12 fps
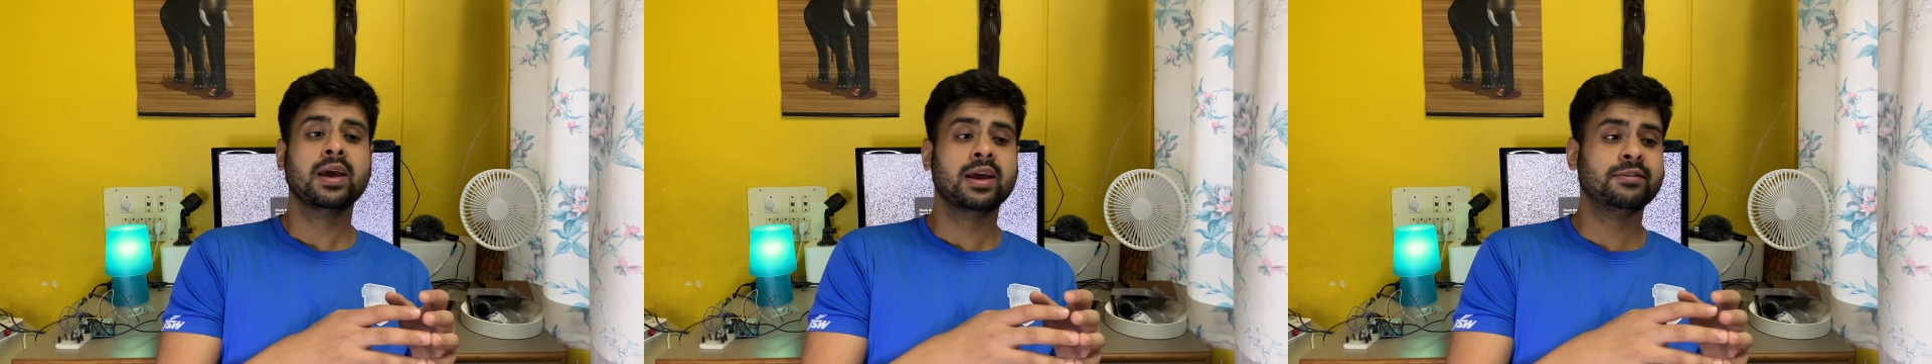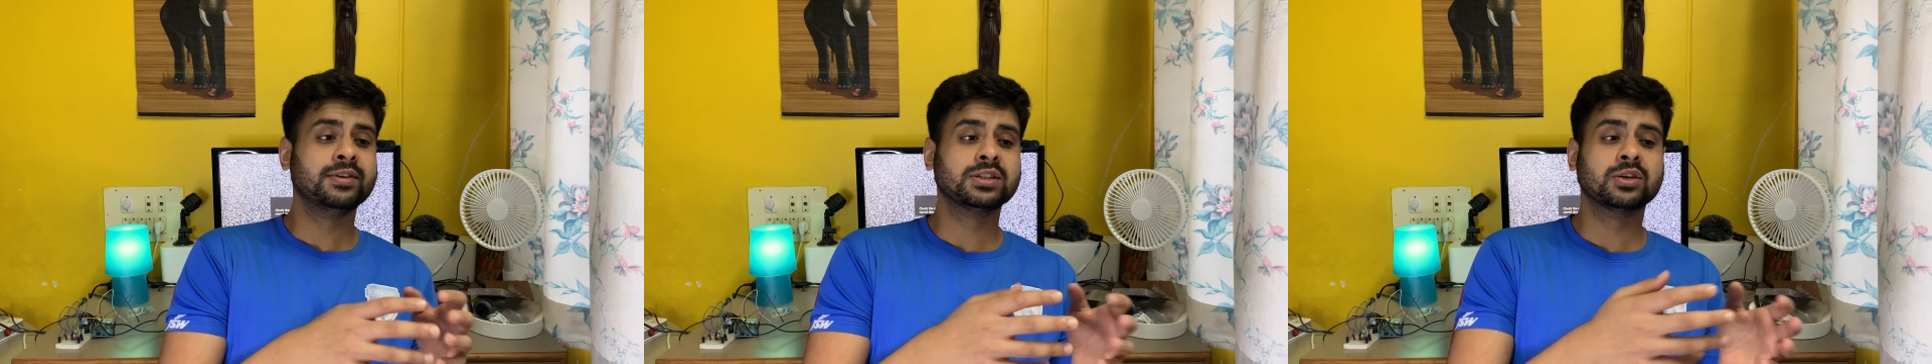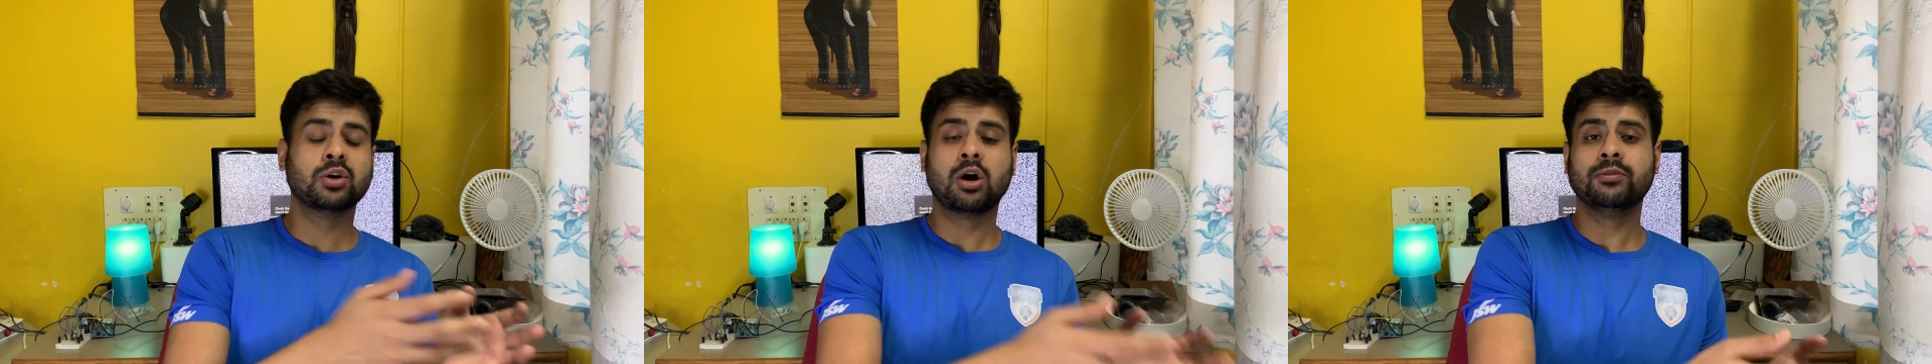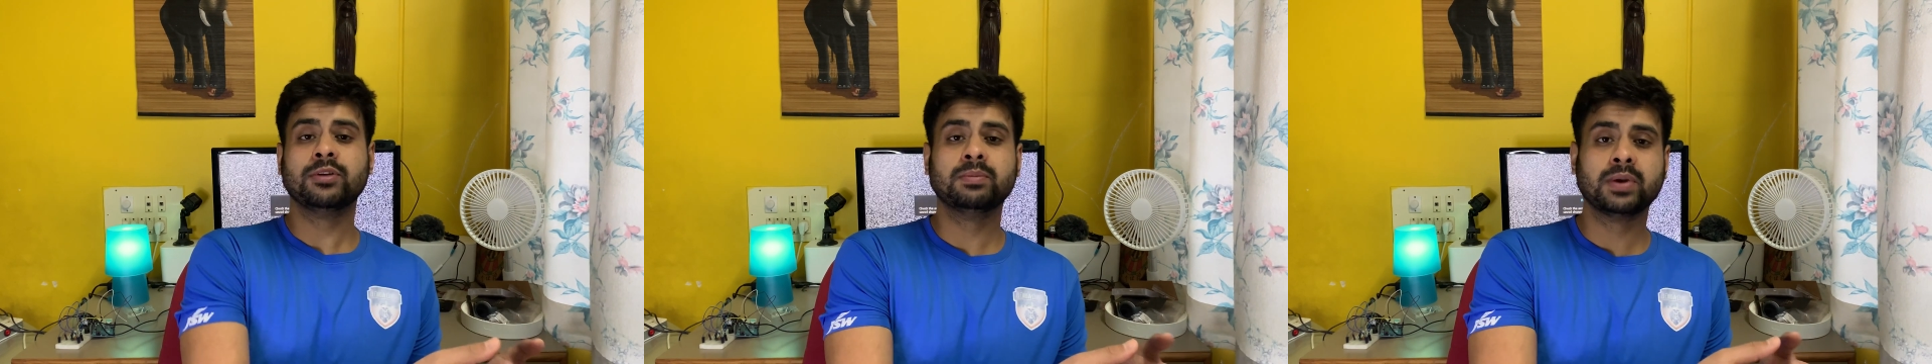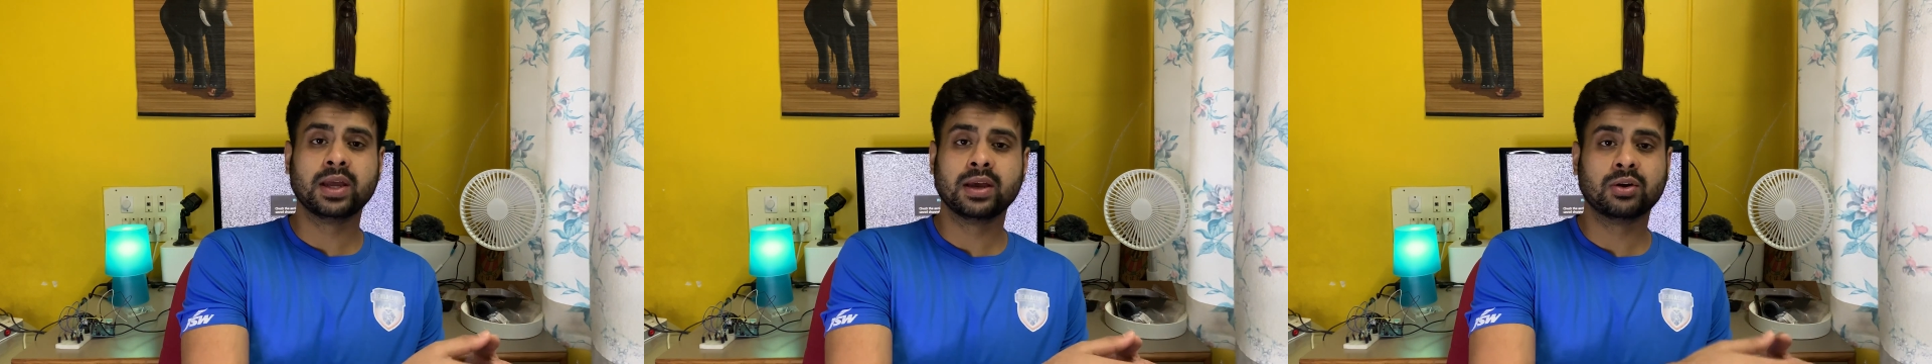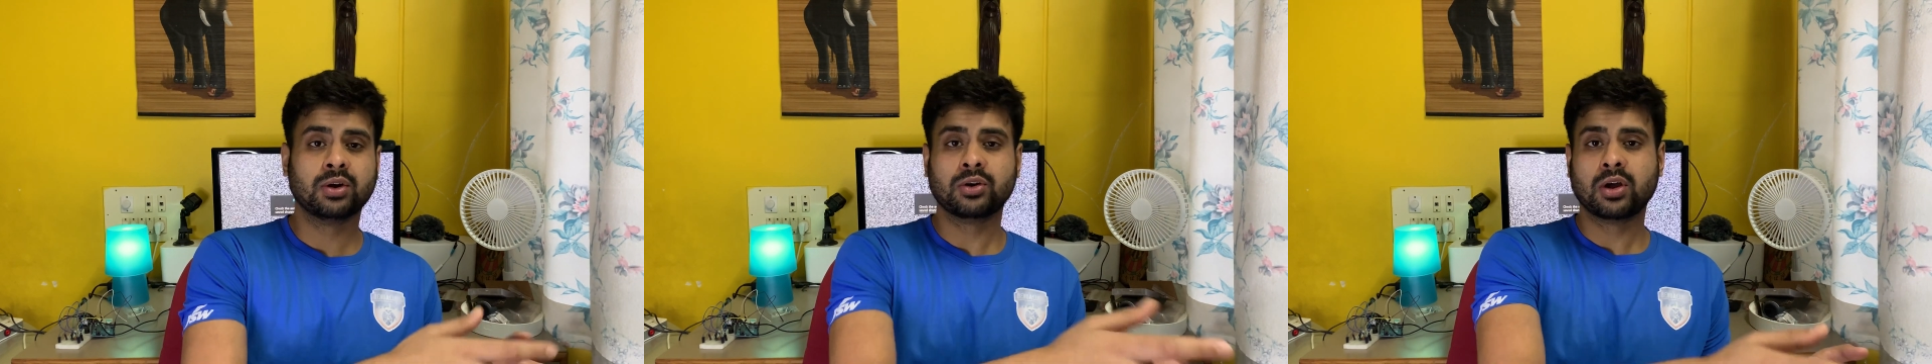if it's a coffee
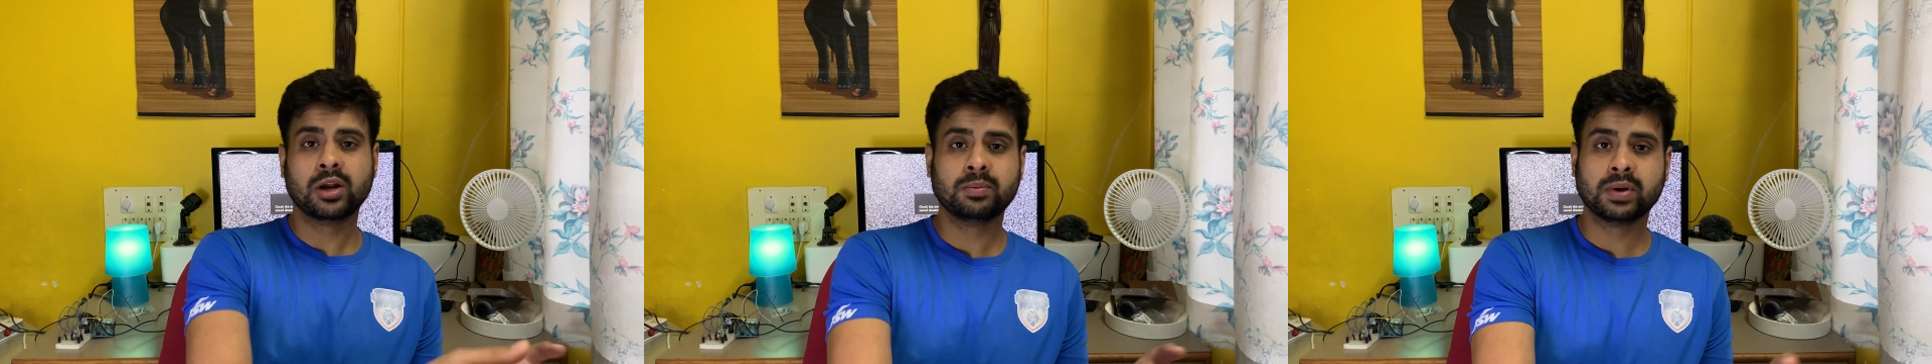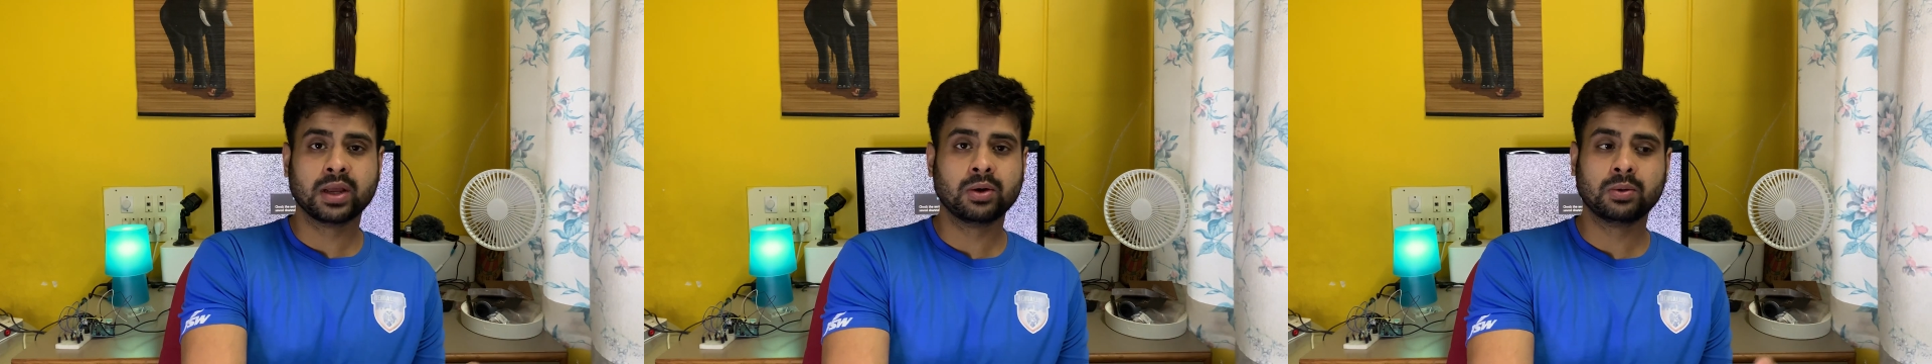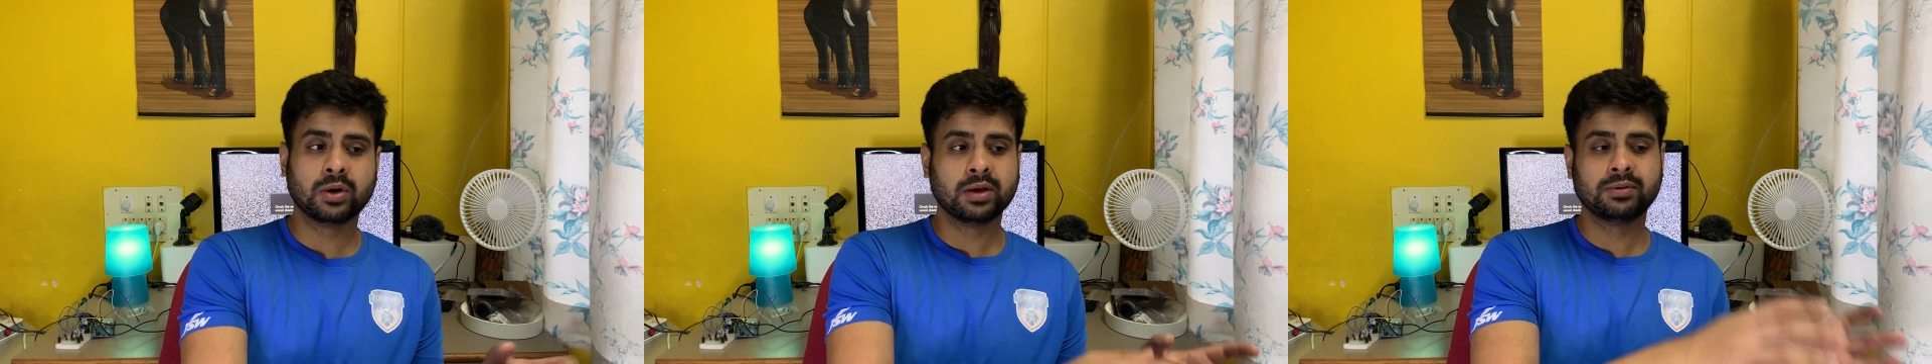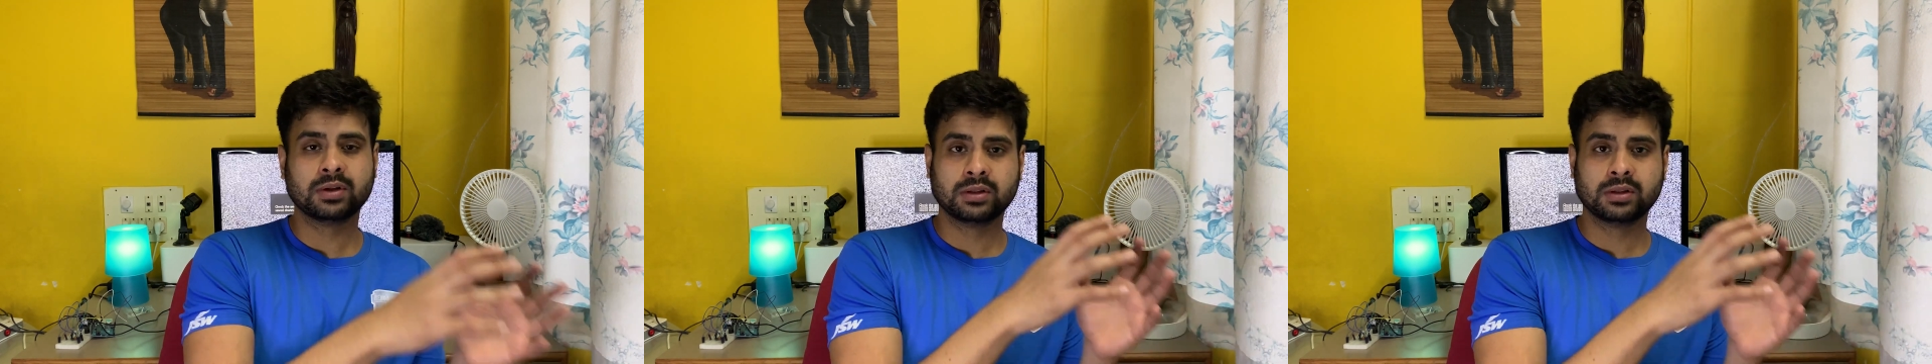break or a toilet break or whatever,